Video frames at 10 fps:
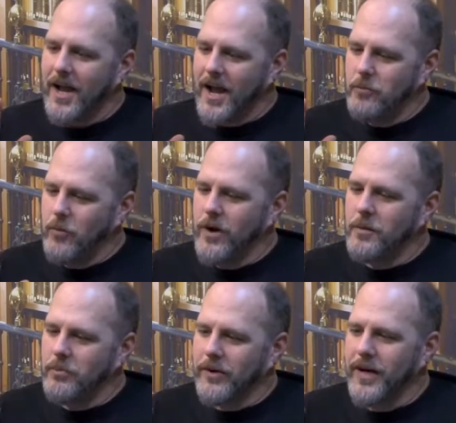I want to
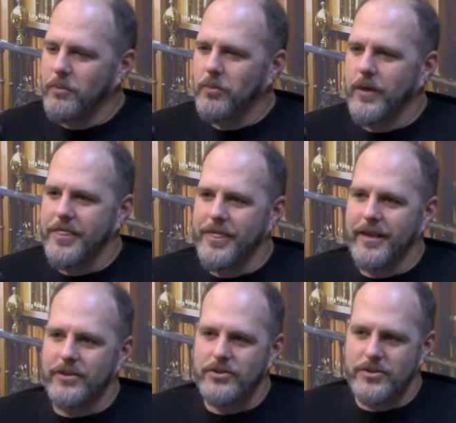bring up one
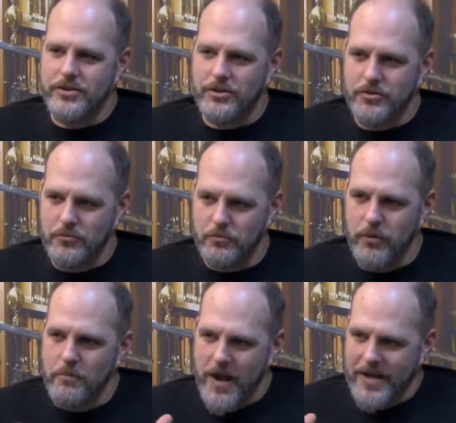thing just just to mm-hmm.
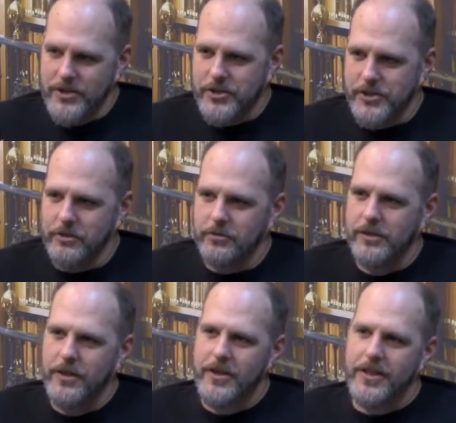remind you
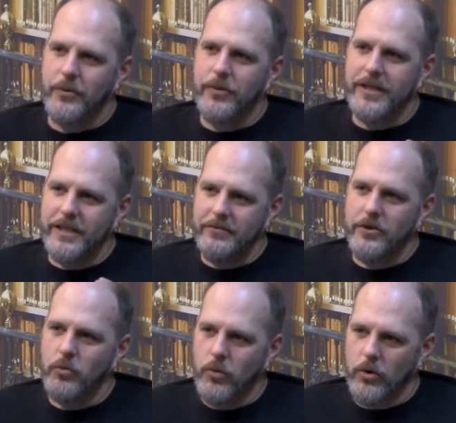that we live in
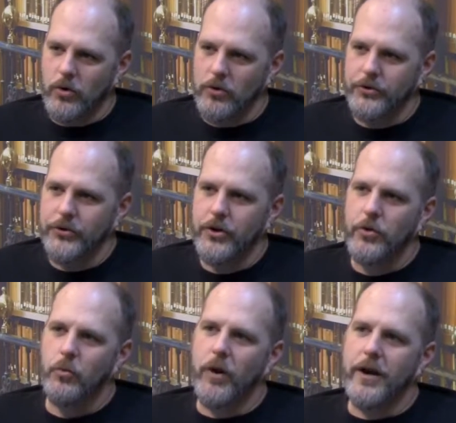a world
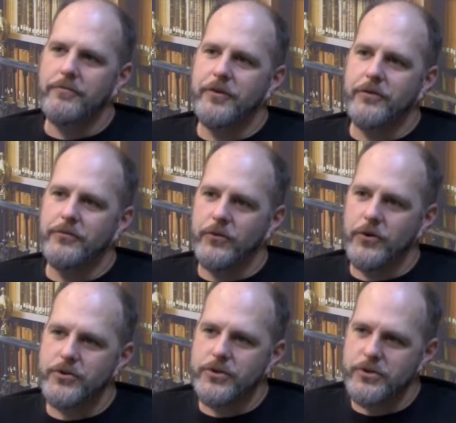where if your
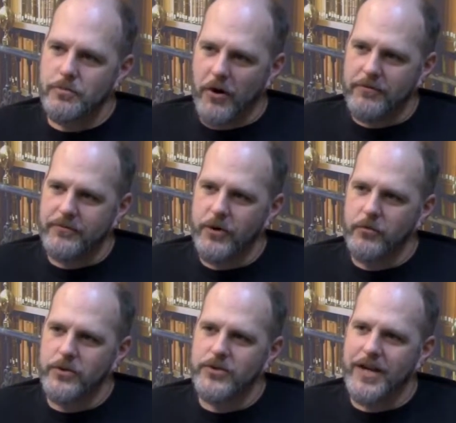first smartphone
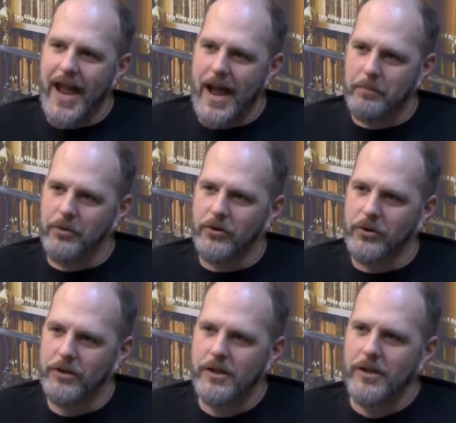was an
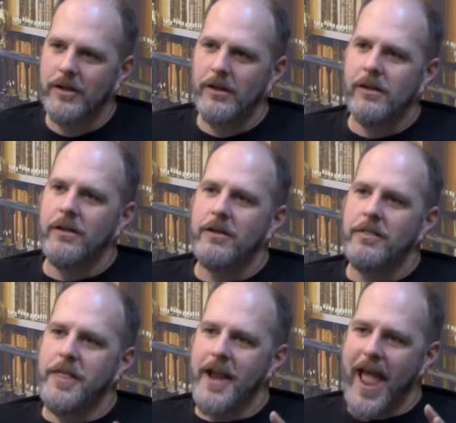Apple,
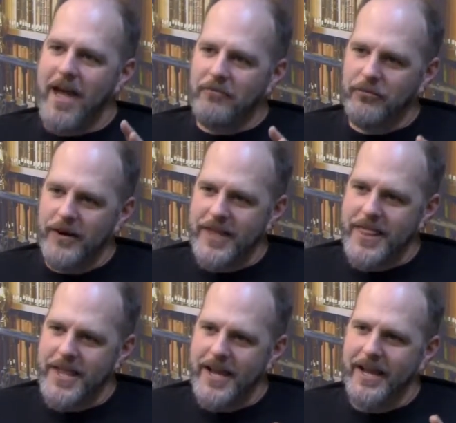then
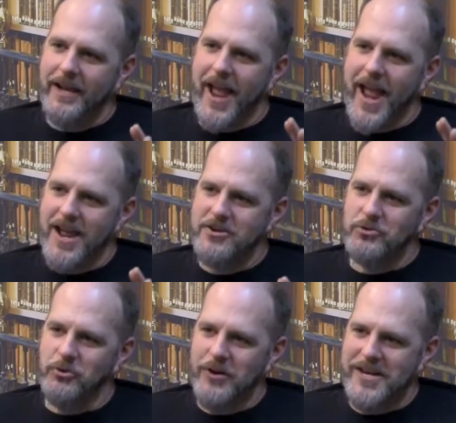everything
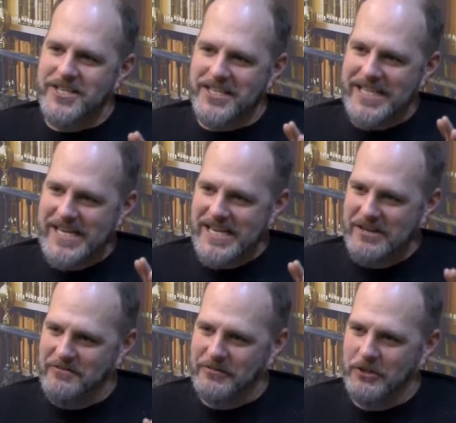Android is
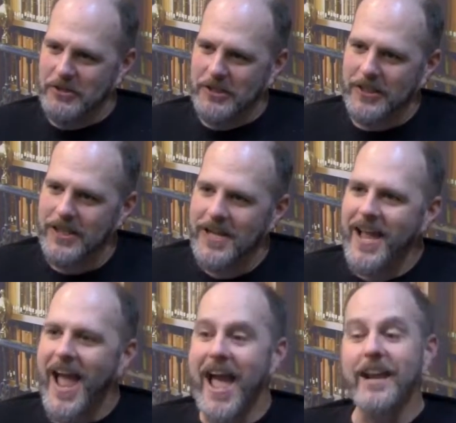evil.
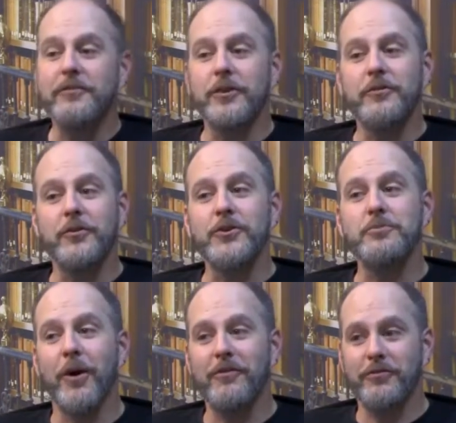And if your
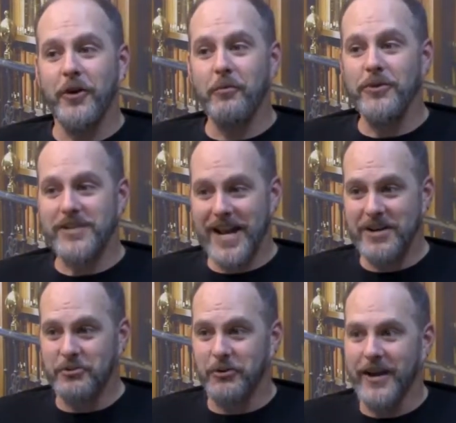first smartphone was
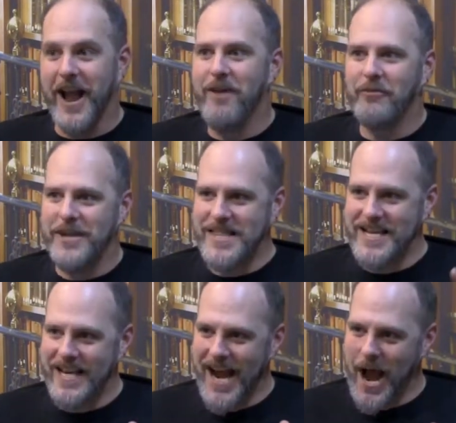Android,
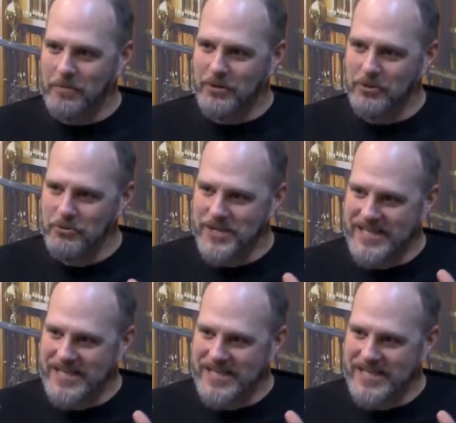everything Apple was